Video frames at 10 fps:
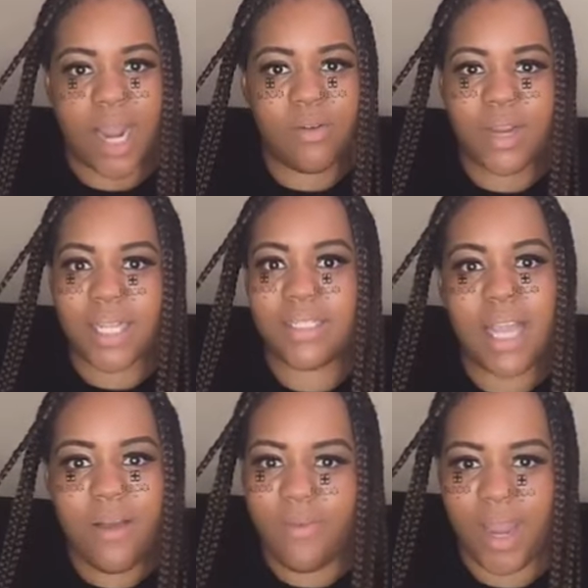I don't got
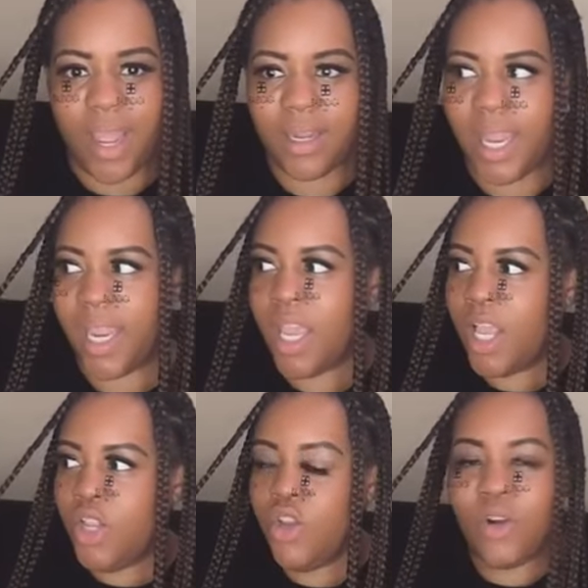time for that. Like
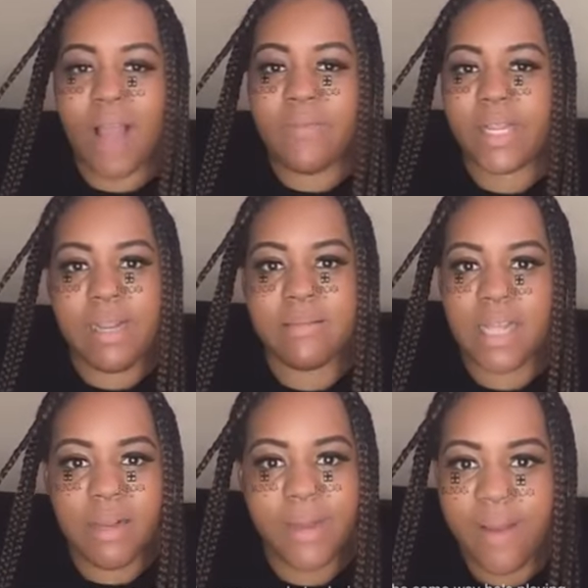you don't have to keep
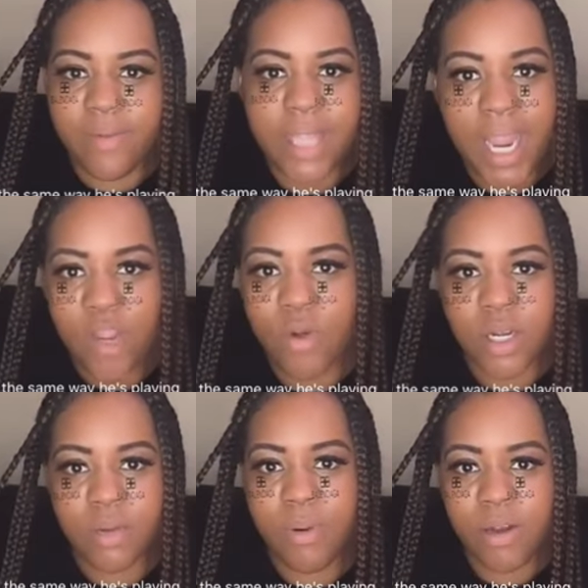telling me every day you you're a
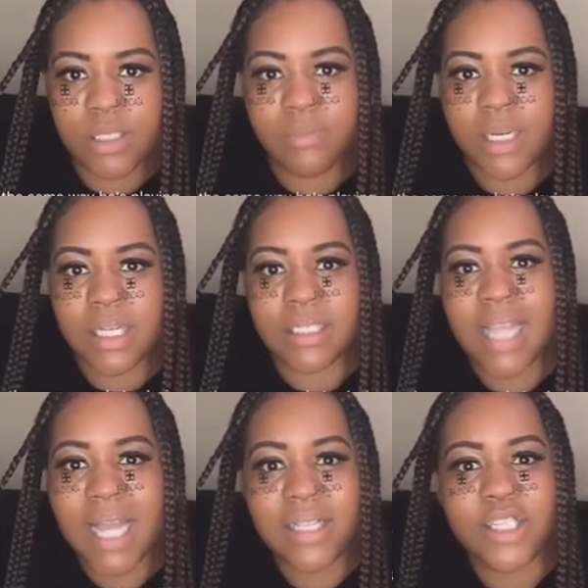good person because
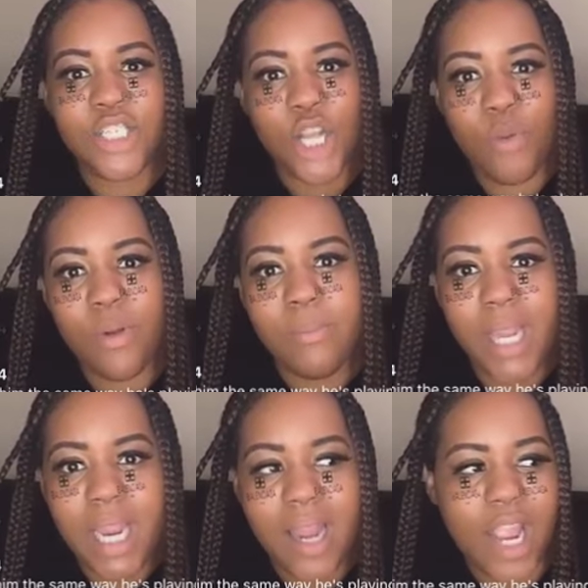that's showing
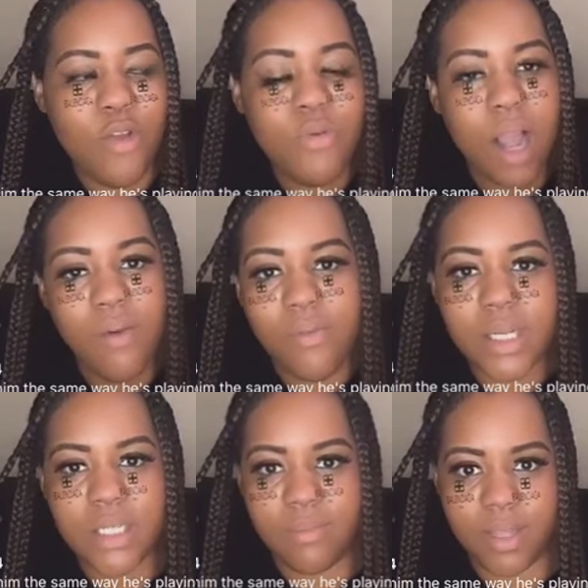me that you covering
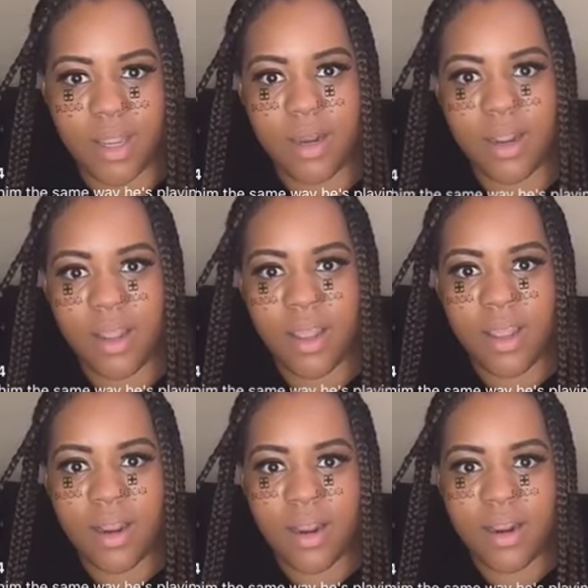something
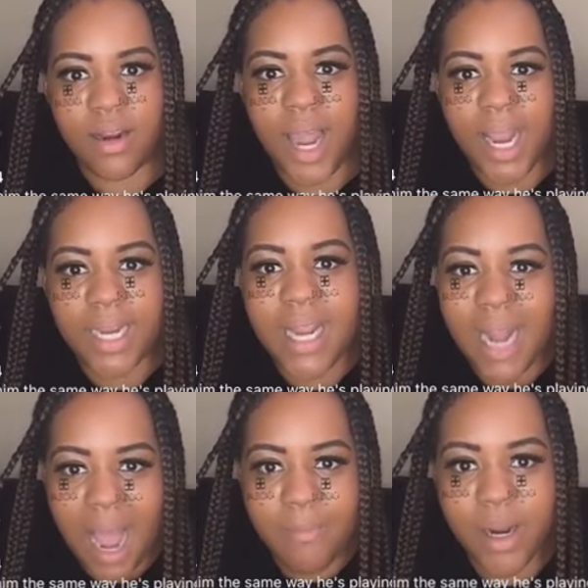like that
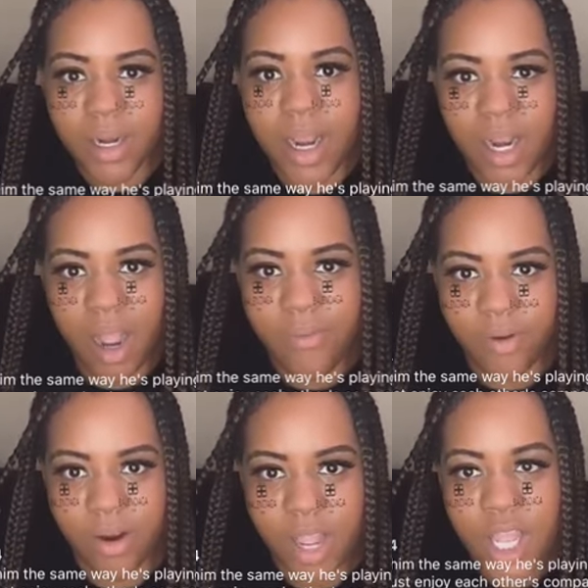I'm gonna
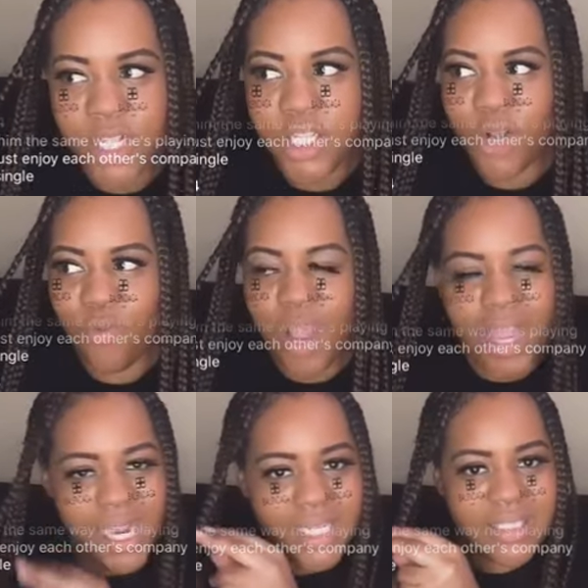uncover. So while
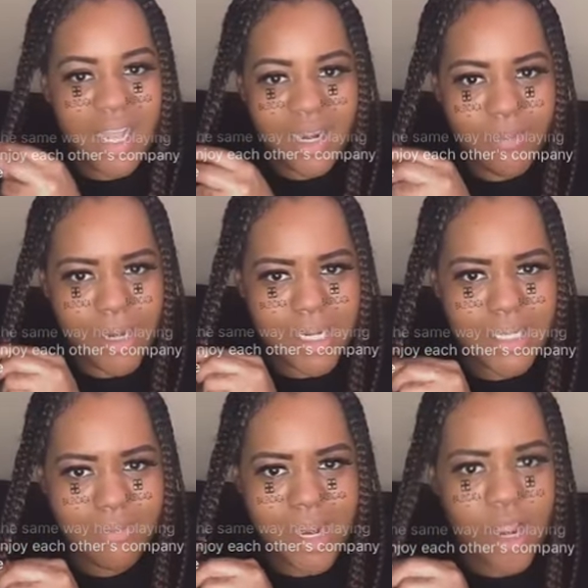he's telling me this,
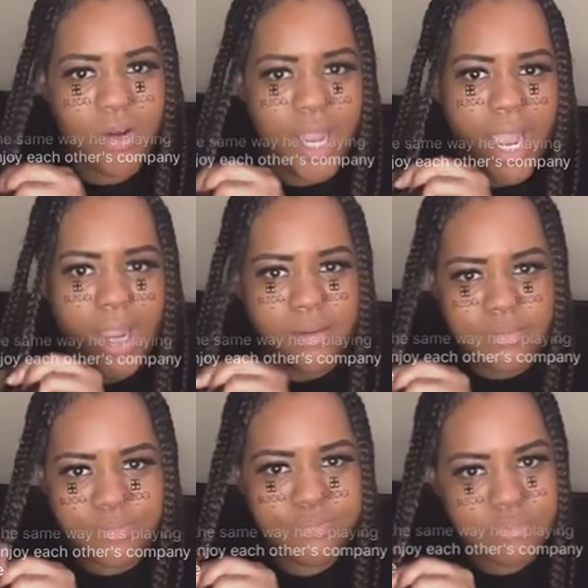I'm like, okay,
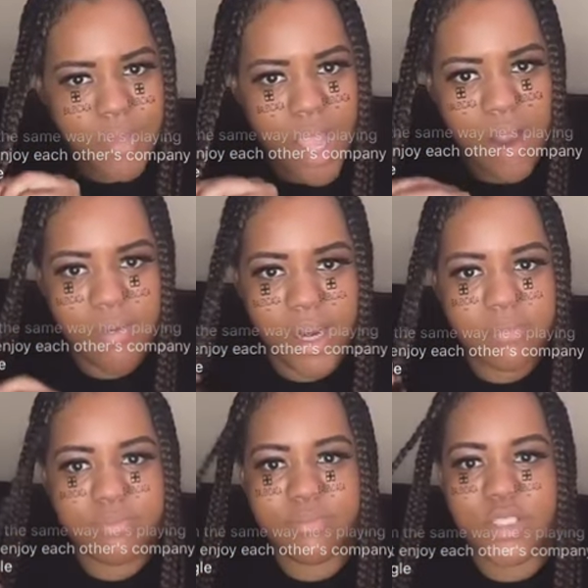all right,
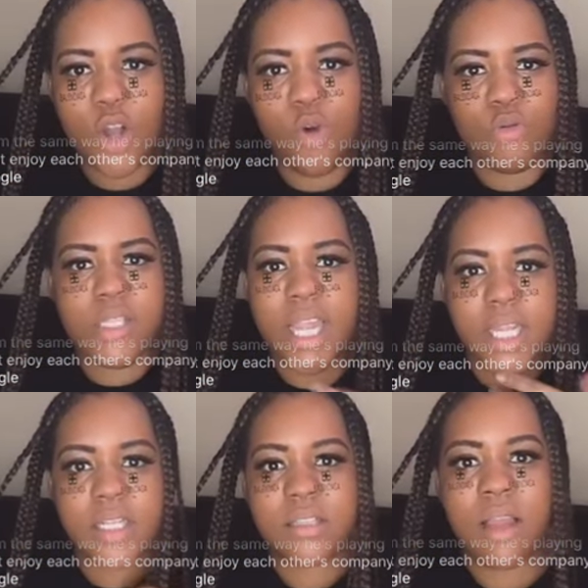mm-hmm, so who's this?